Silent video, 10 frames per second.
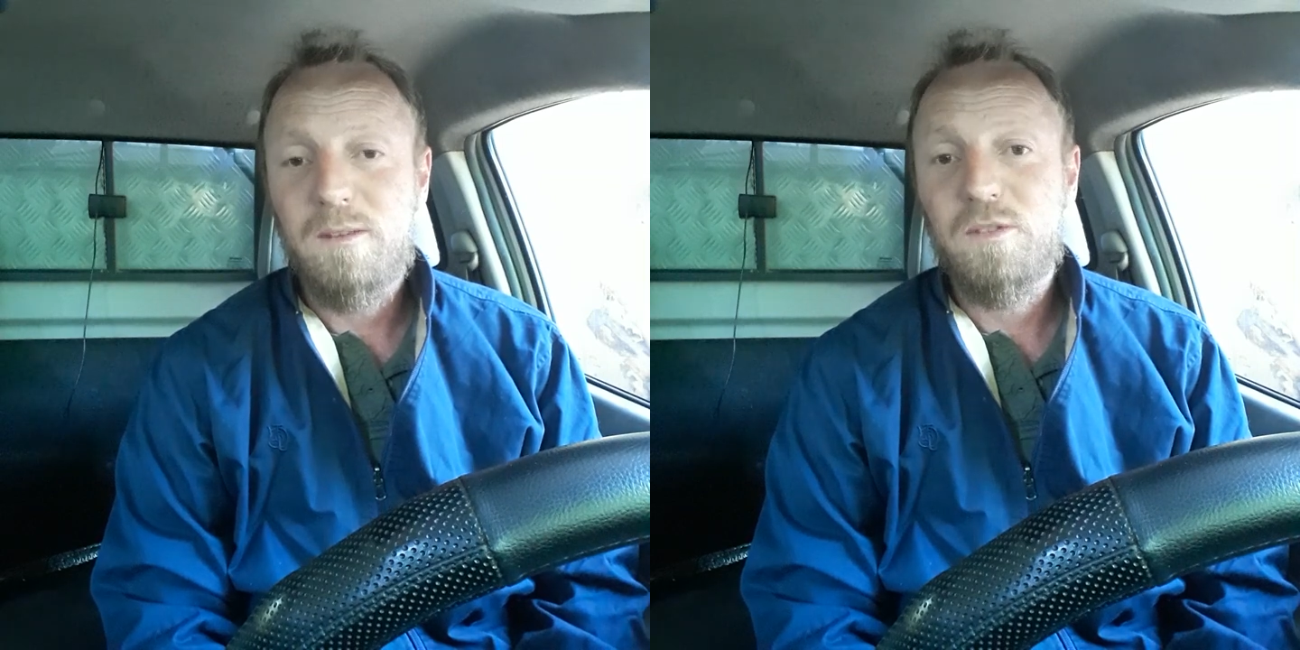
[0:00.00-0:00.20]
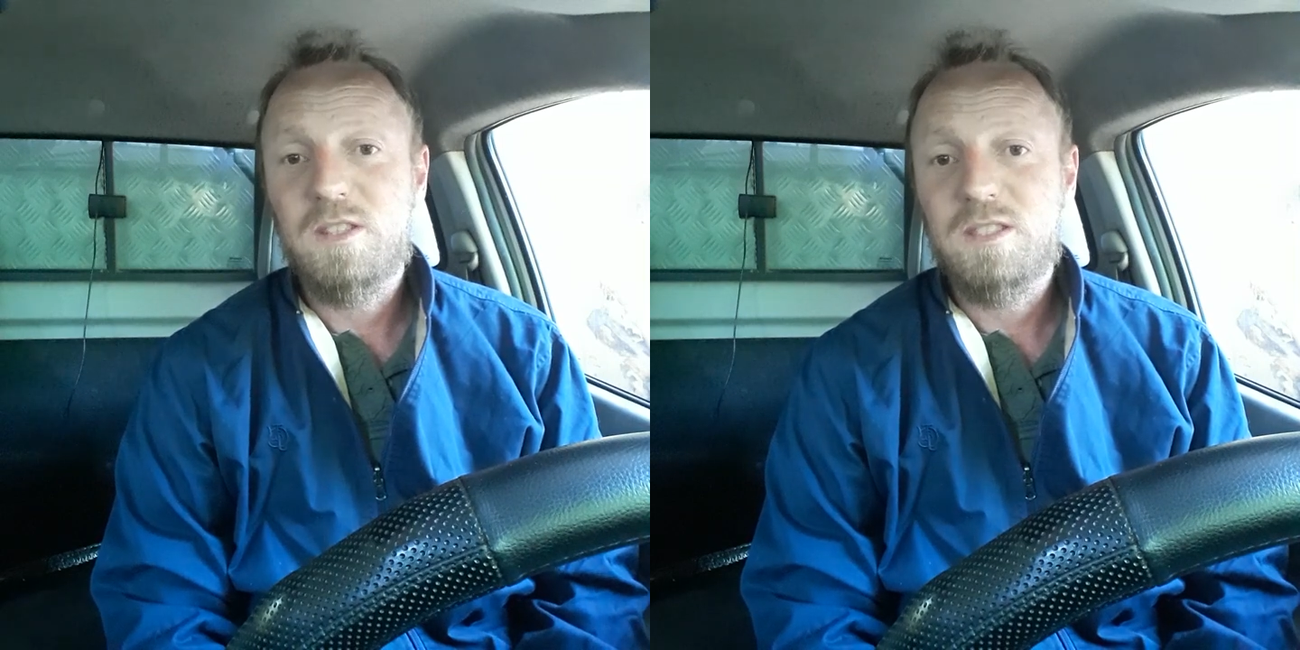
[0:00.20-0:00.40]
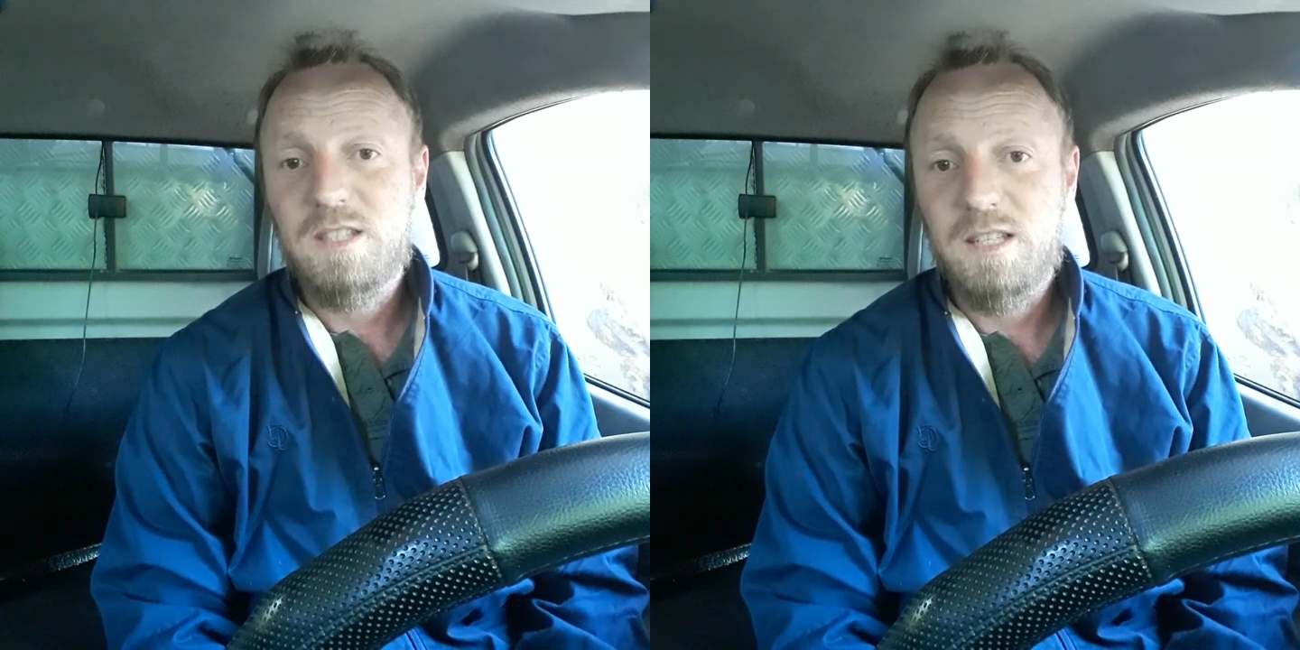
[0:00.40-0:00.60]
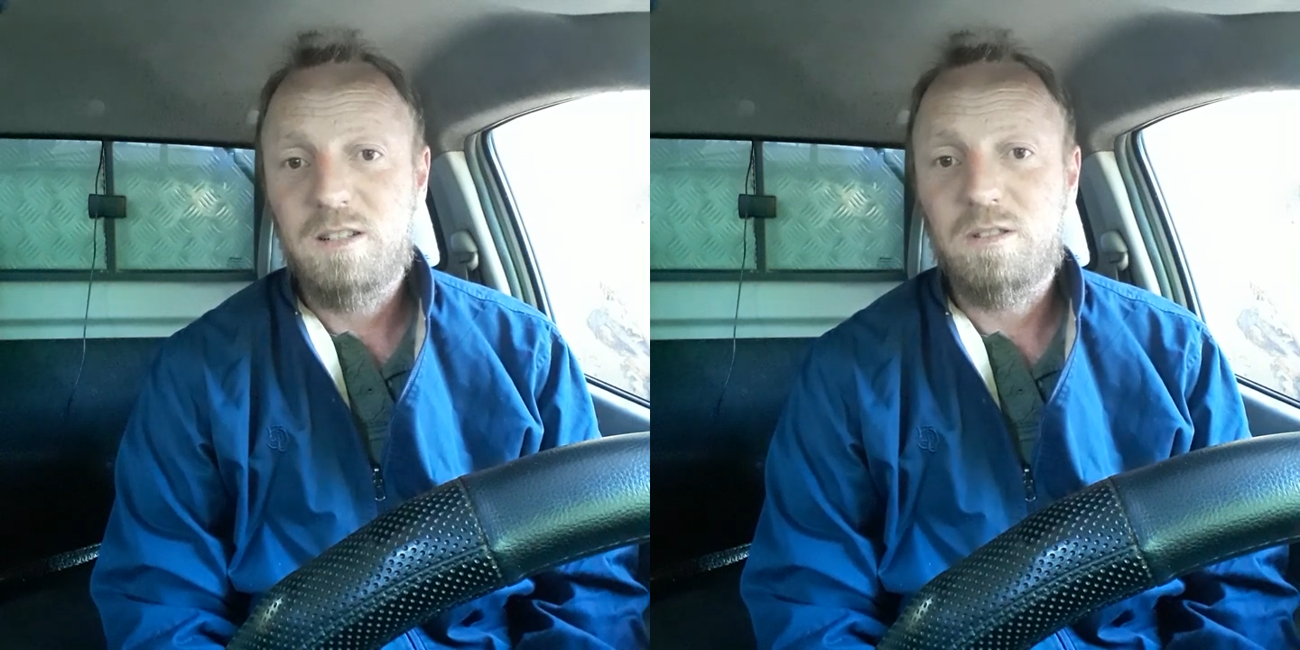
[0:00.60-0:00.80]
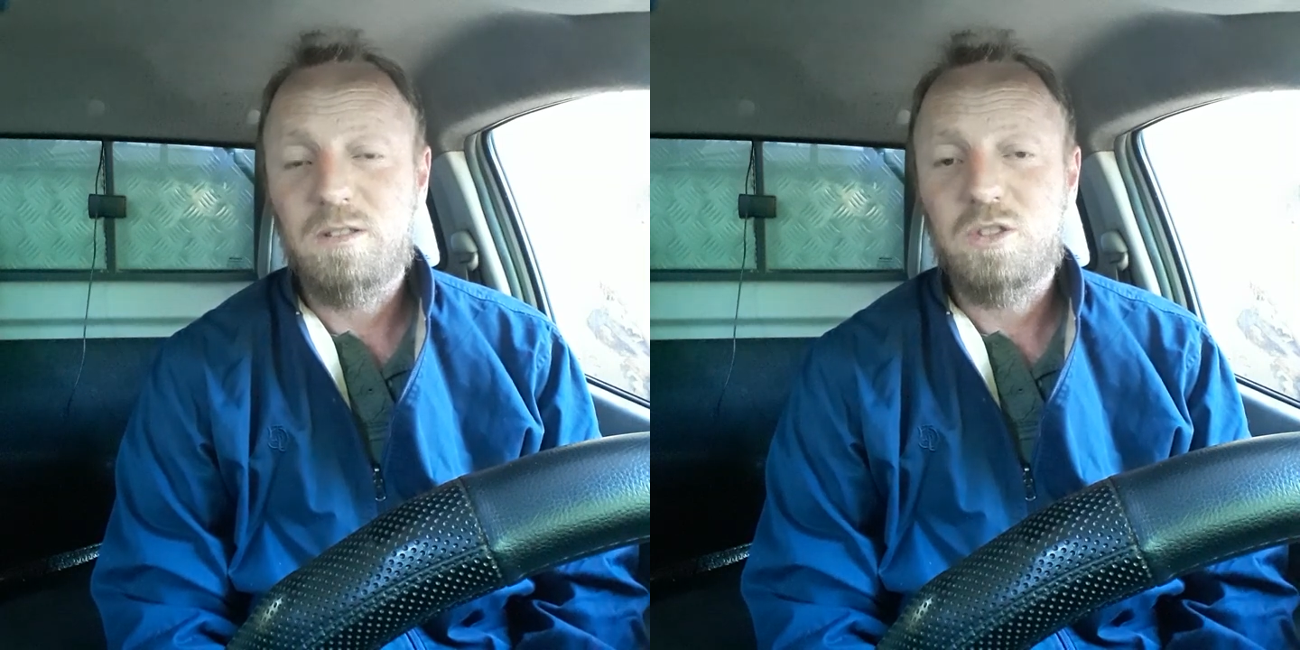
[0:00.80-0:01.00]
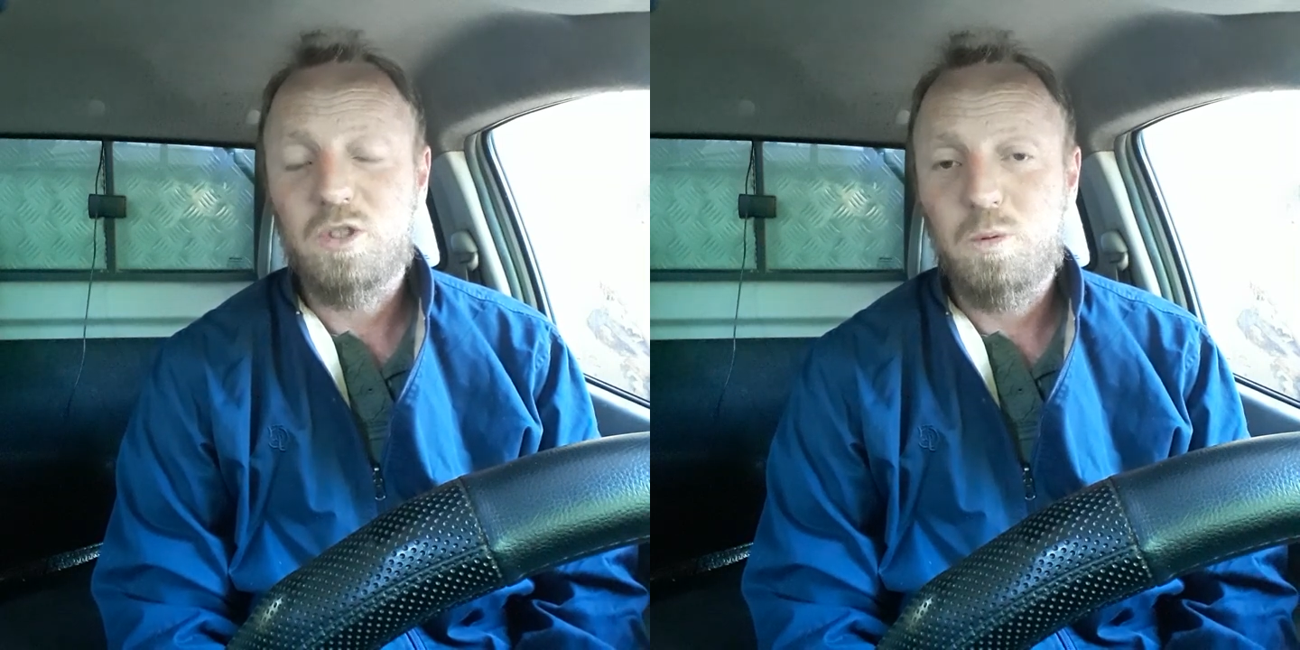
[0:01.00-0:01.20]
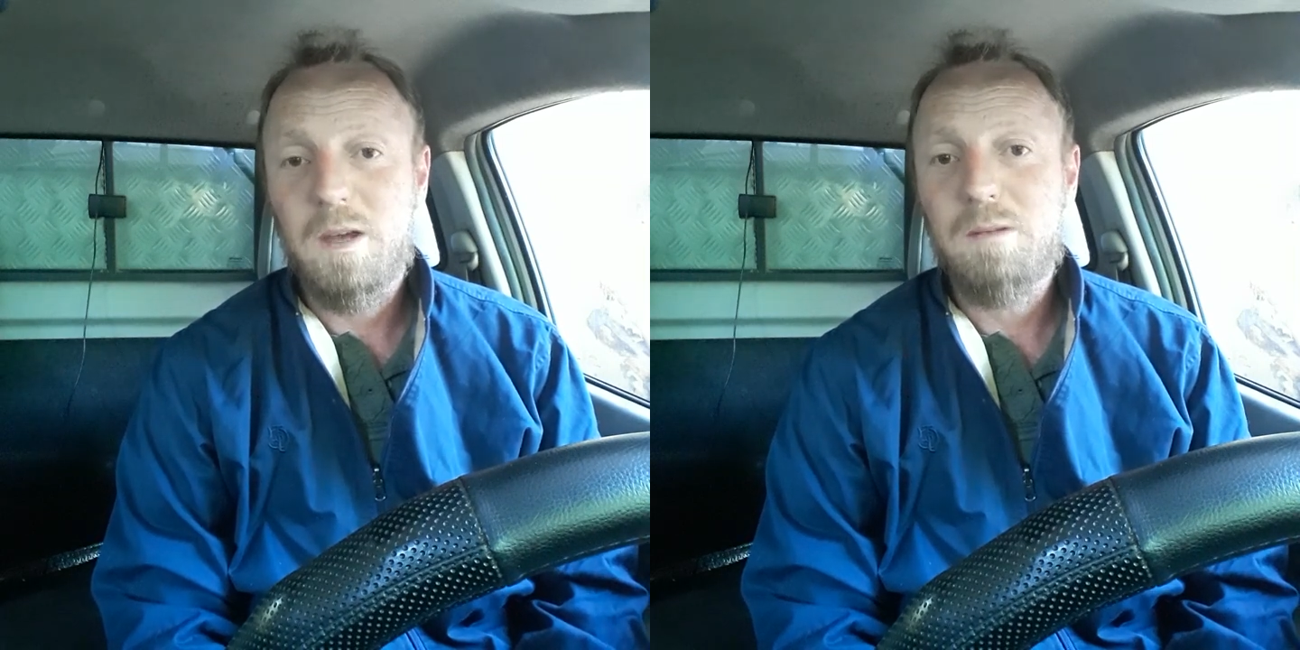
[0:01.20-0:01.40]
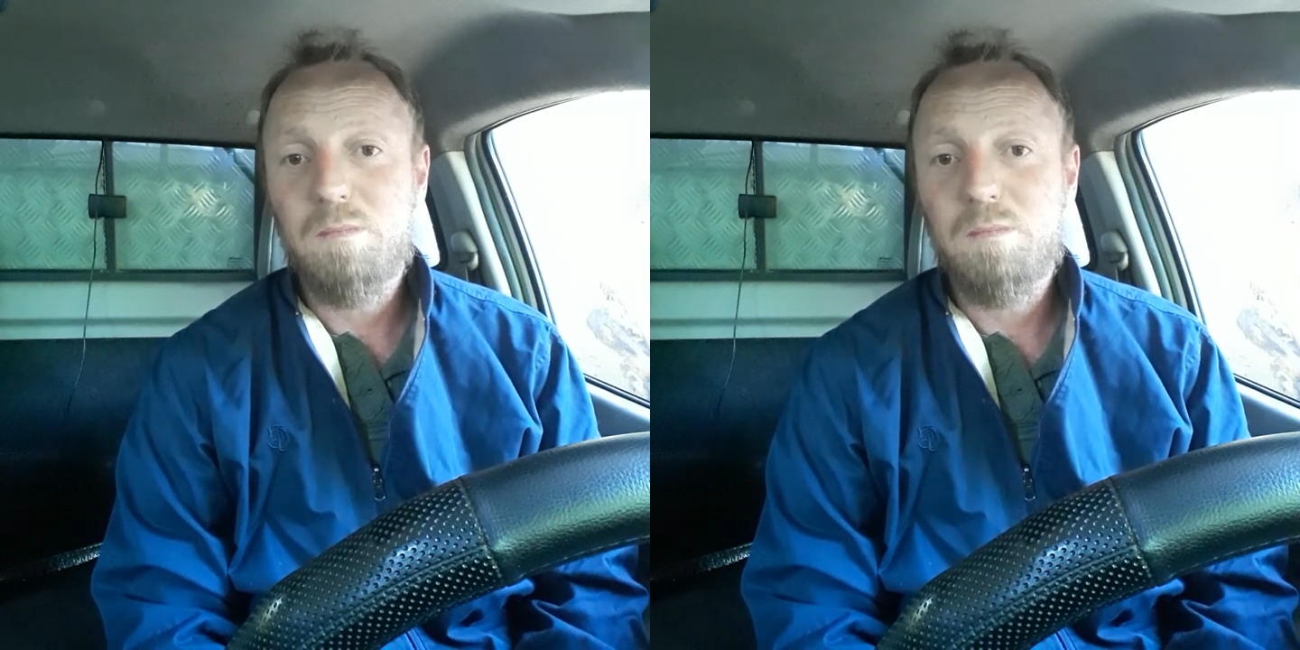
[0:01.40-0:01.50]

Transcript: every single square